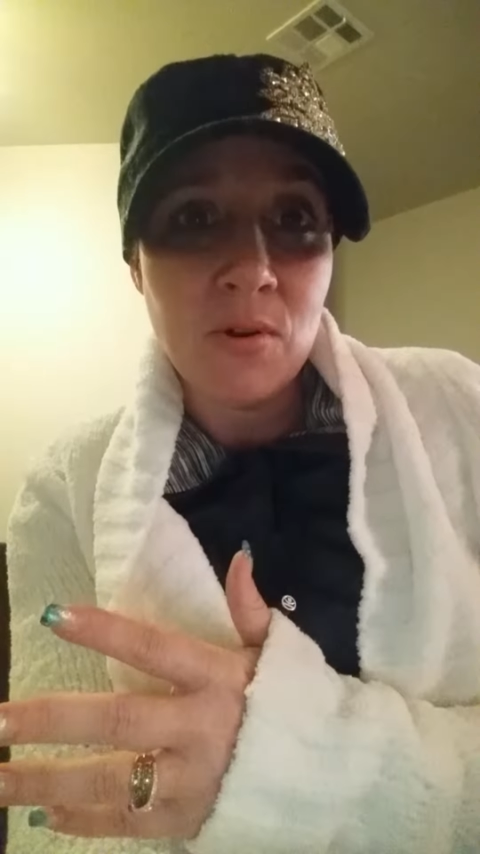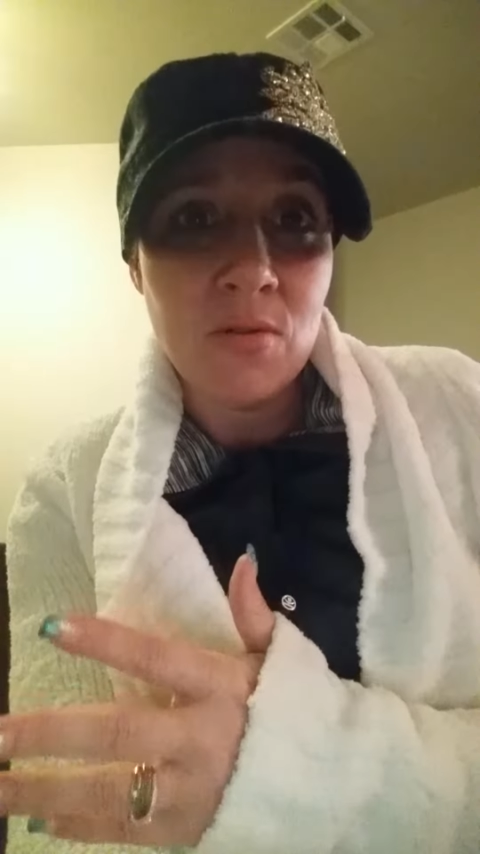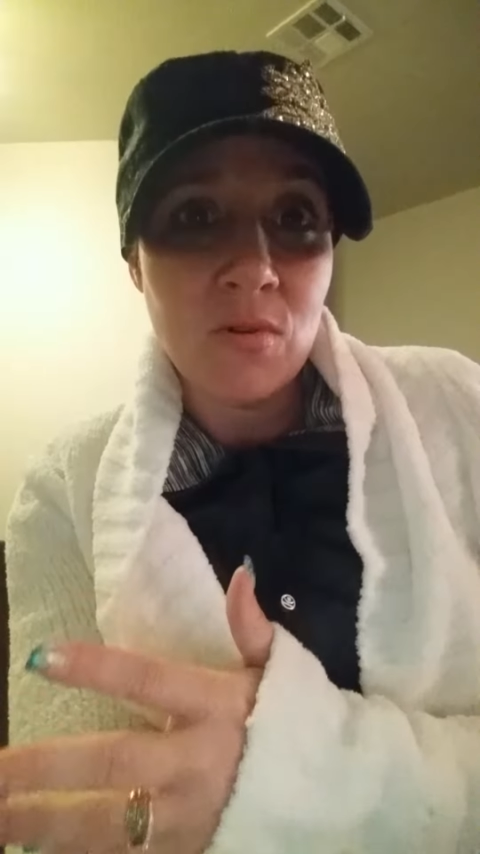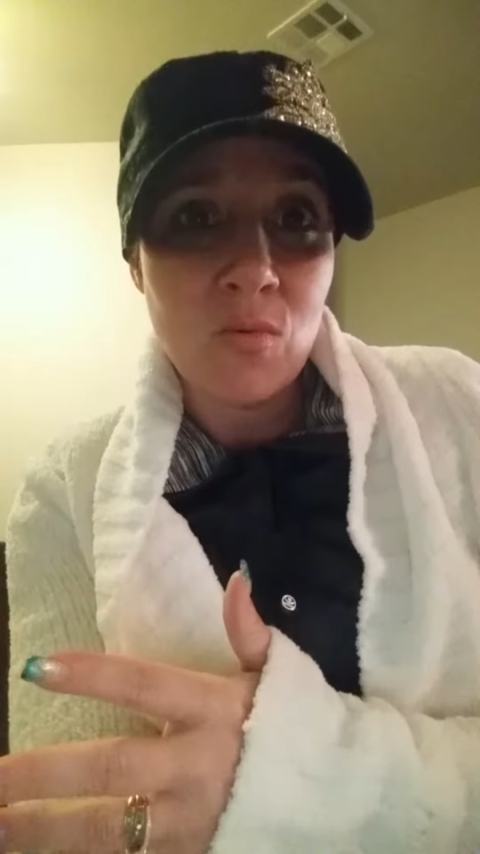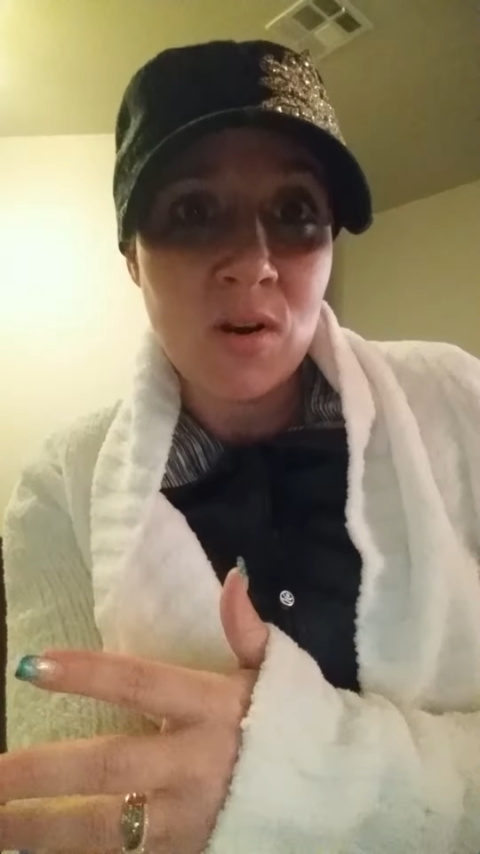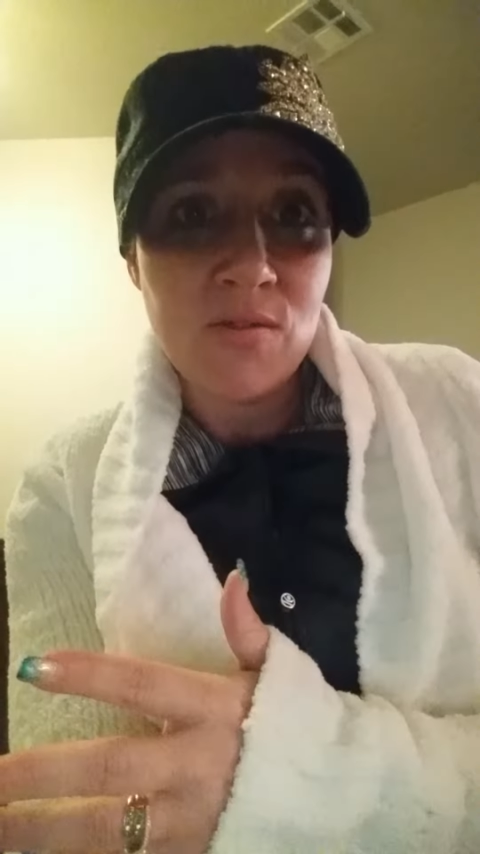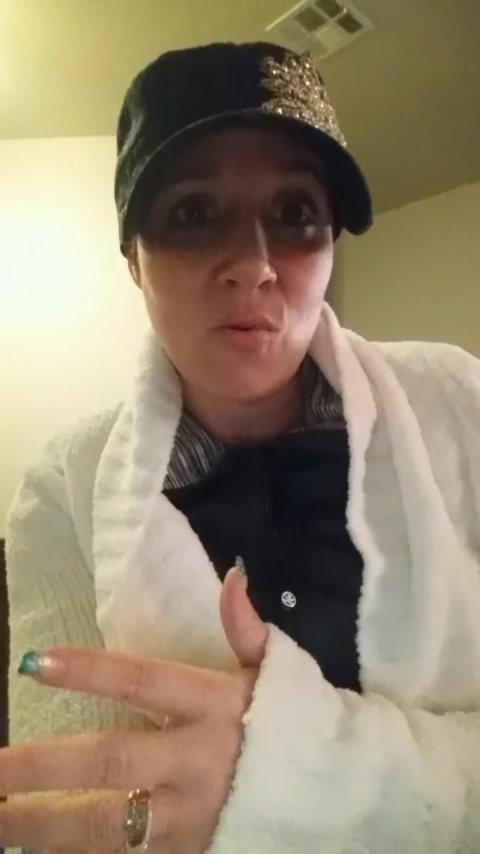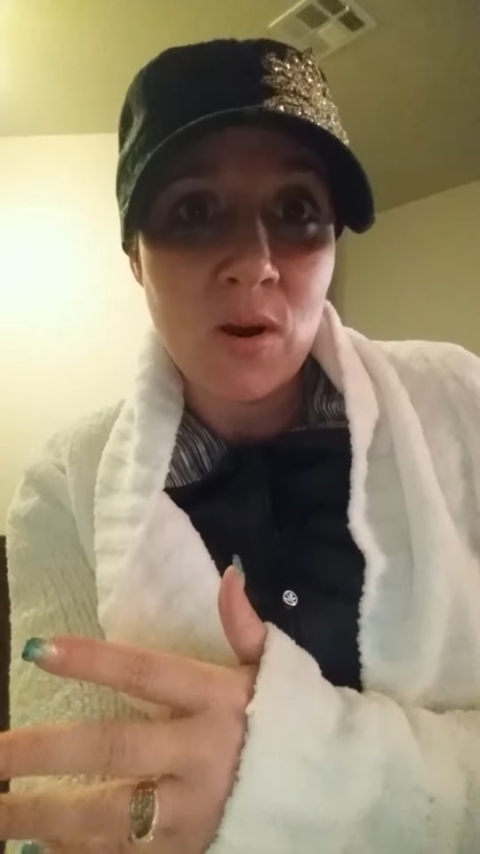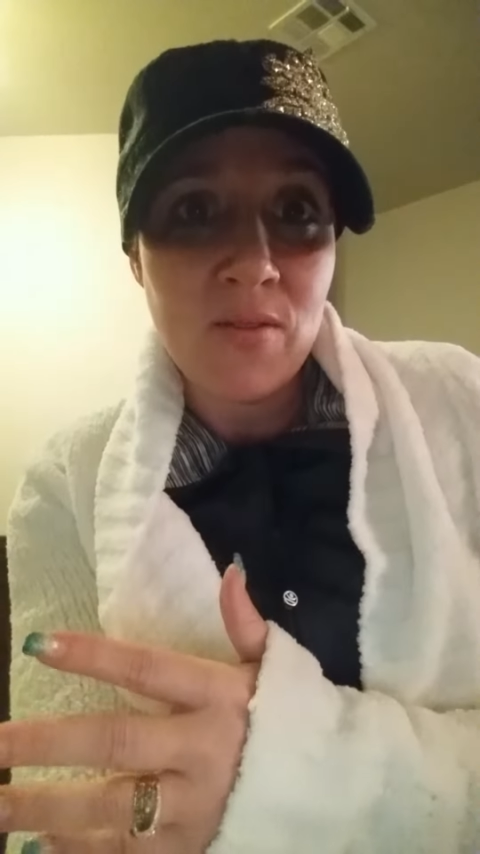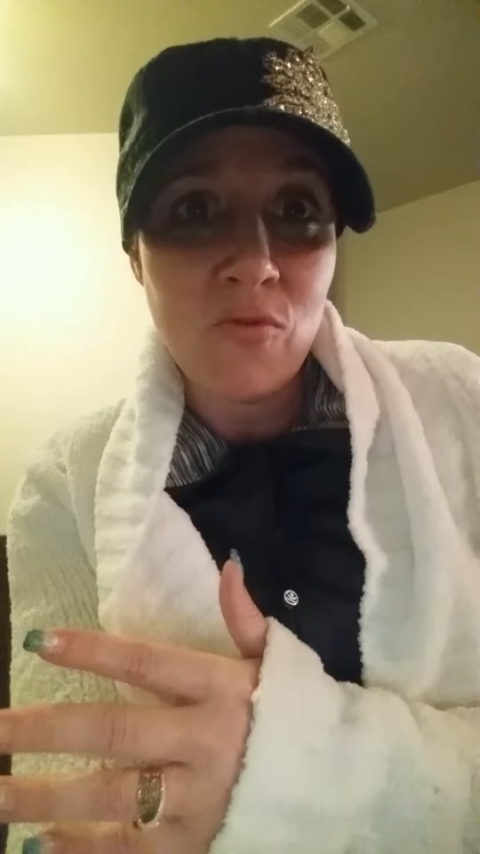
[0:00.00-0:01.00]
you were one of
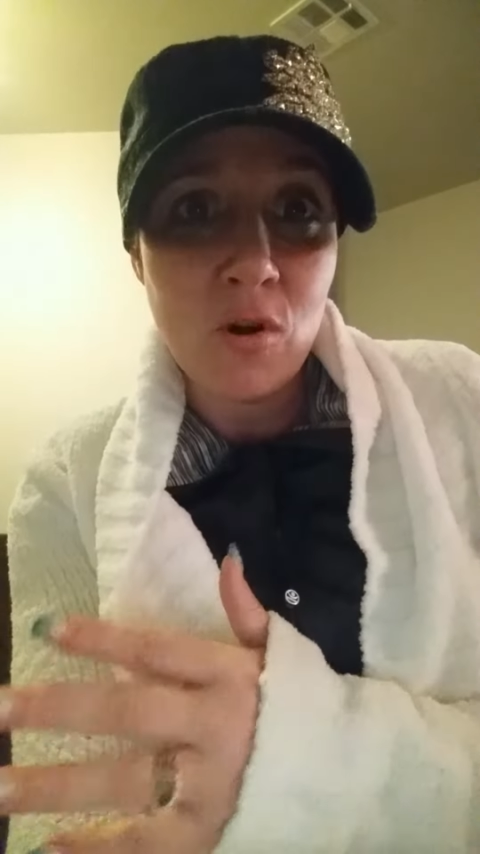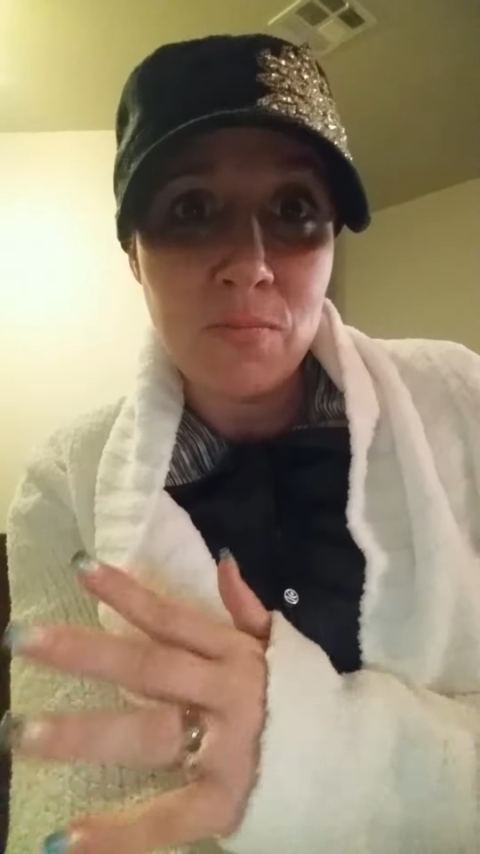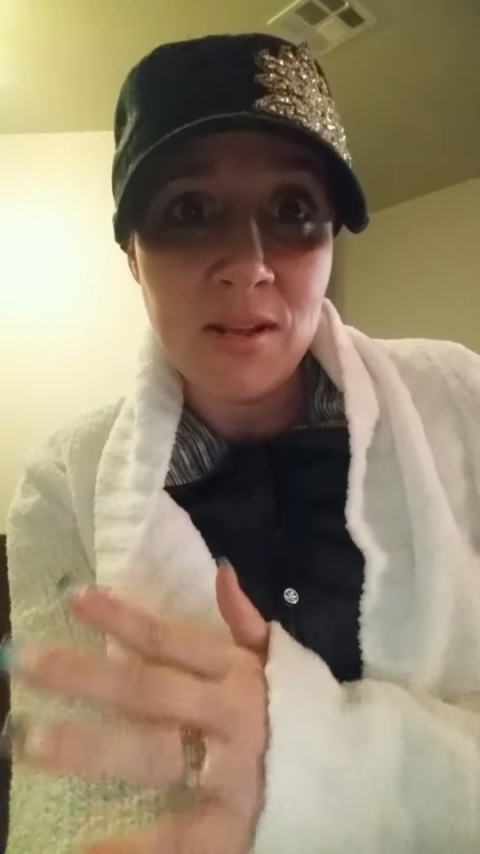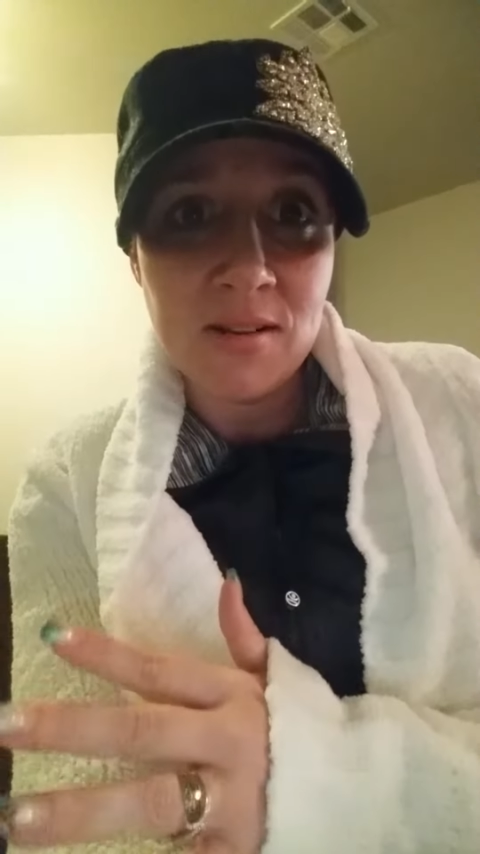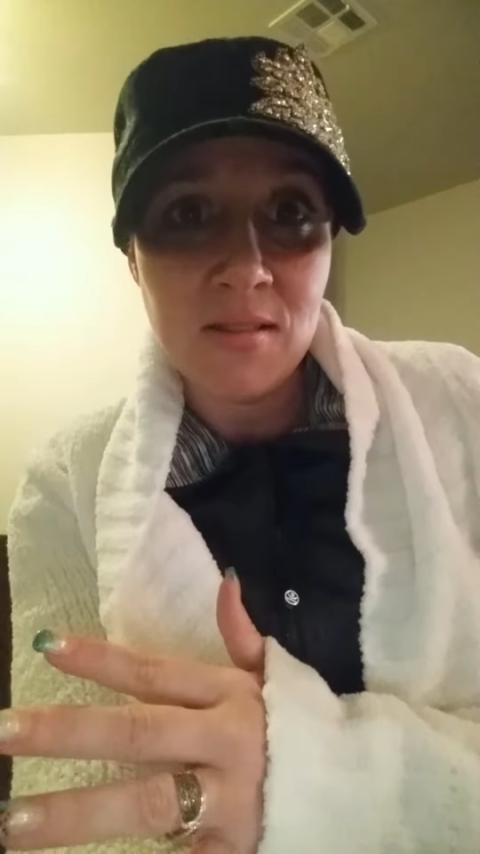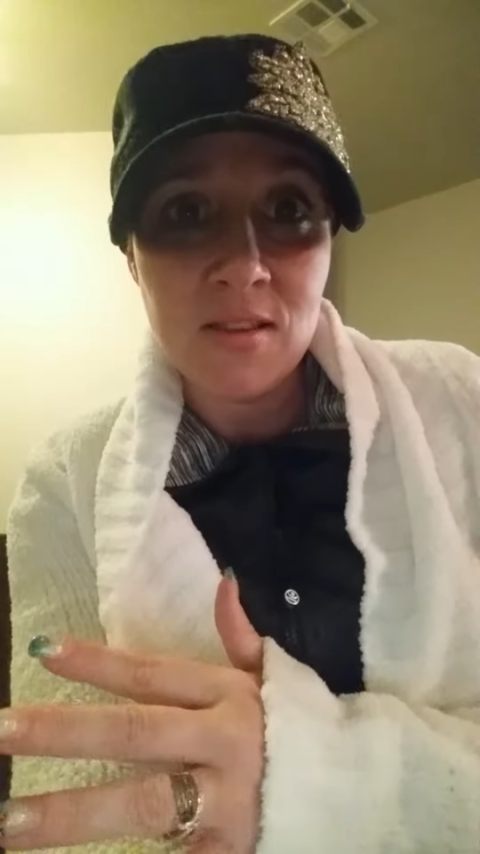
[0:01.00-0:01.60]
24 picked